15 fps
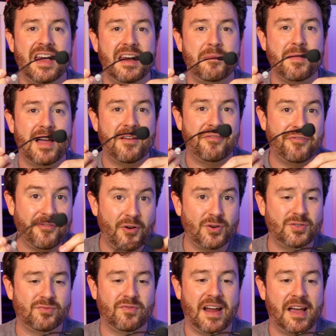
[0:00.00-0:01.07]
in my
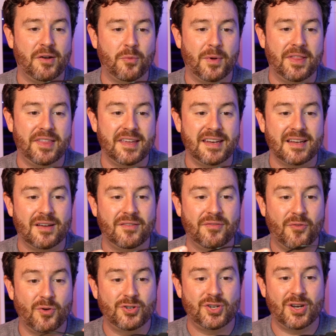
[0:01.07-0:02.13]
first round with it.
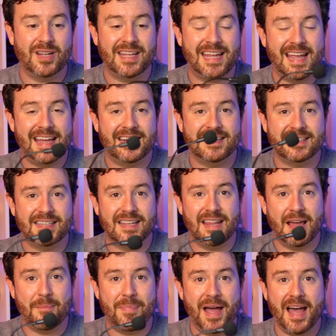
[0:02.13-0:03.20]
Unfortunately, I had to send
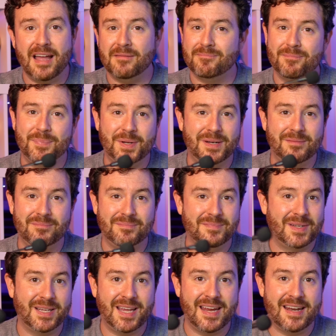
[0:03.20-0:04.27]
that back, but
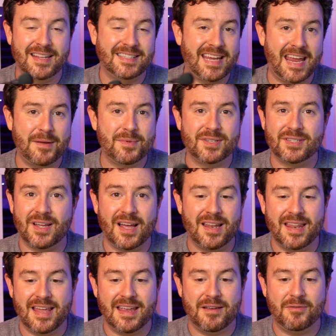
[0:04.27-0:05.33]
again, it's
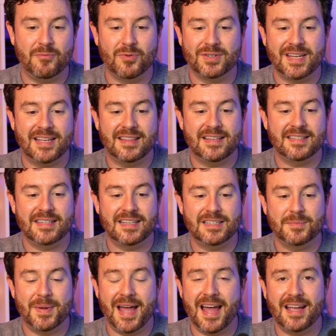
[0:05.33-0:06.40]
Amazon. They will take these
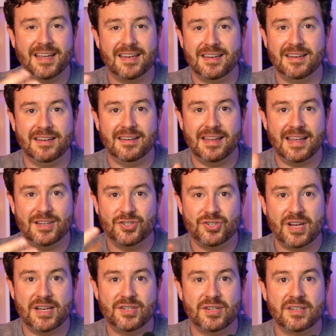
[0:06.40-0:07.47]
things back and
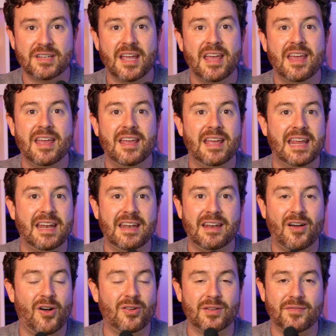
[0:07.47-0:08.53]
exchange it,
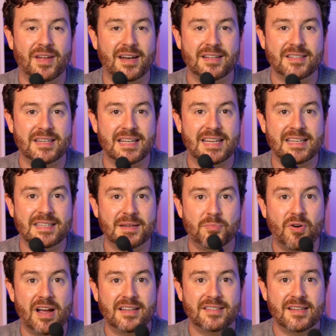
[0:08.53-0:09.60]
and all of that is an easy
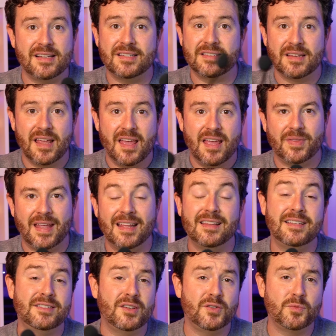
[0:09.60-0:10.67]
process. At
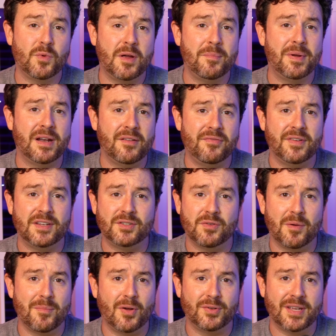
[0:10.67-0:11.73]
least there's one benefit
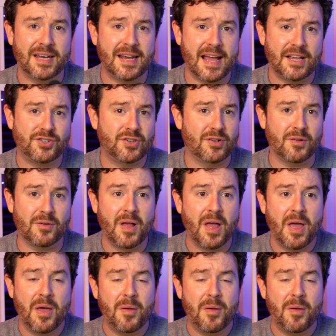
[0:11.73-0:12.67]
to a multinational